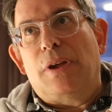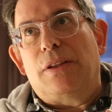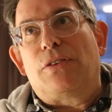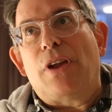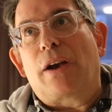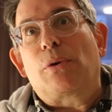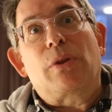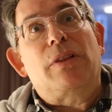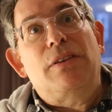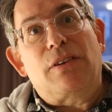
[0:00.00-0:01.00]
It's not a
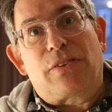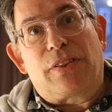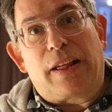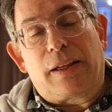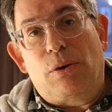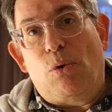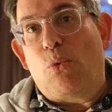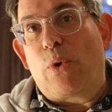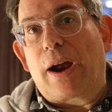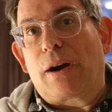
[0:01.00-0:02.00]
religious thing
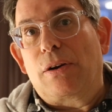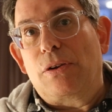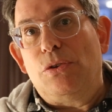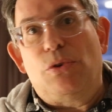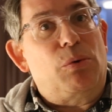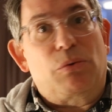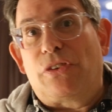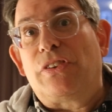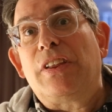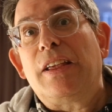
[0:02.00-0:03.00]
where you don't
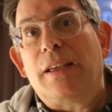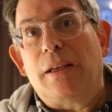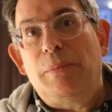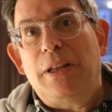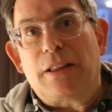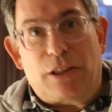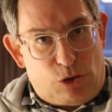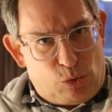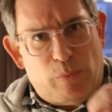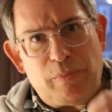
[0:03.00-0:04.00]
see immediately.
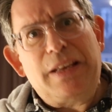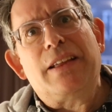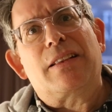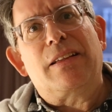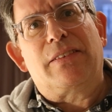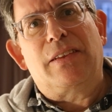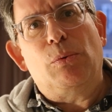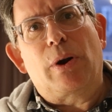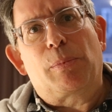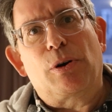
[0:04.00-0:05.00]
You immediately see
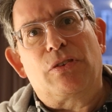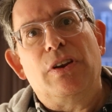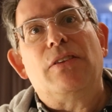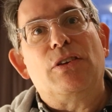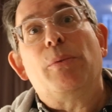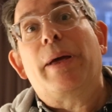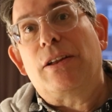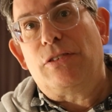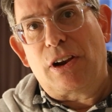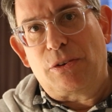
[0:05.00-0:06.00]
what a person is and you make
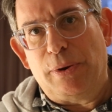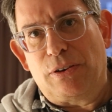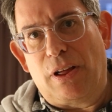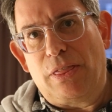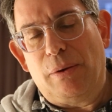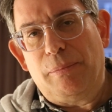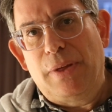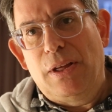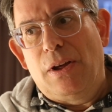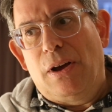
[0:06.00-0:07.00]
a judgment on them,
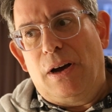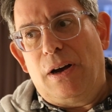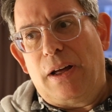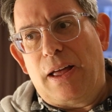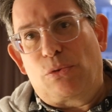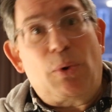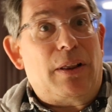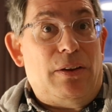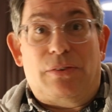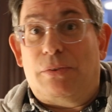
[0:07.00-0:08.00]
as
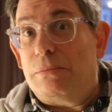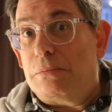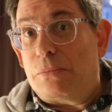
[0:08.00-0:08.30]
well as